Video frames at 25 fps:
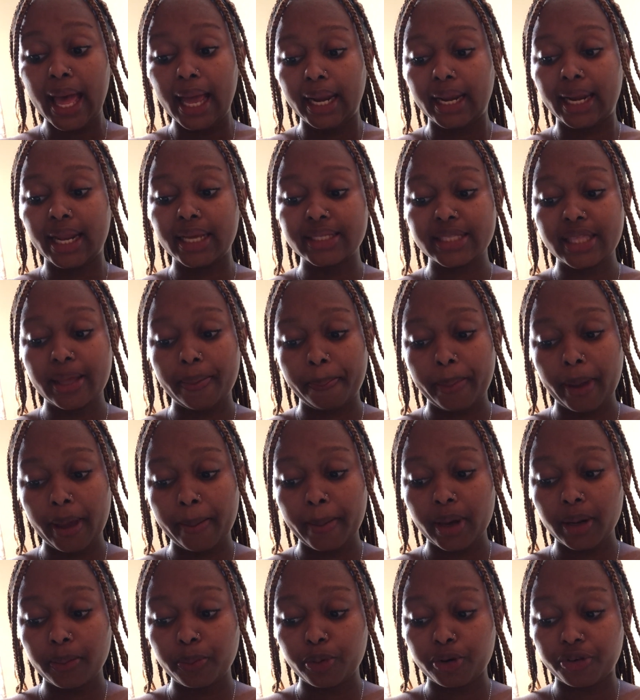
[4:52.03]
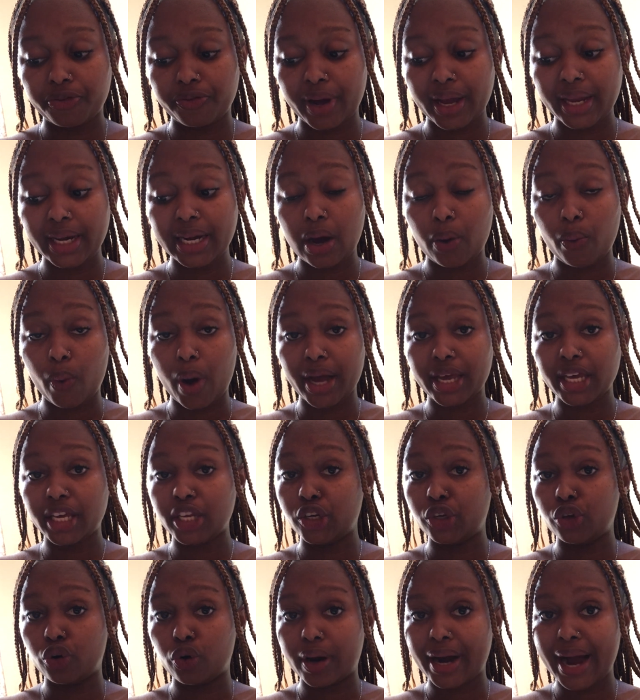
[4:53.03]
Does the payment provider work in
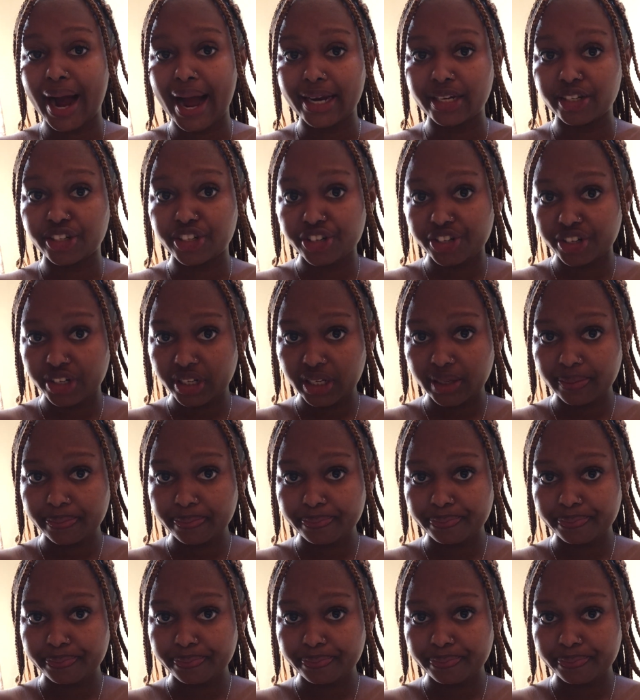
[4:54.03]
your country?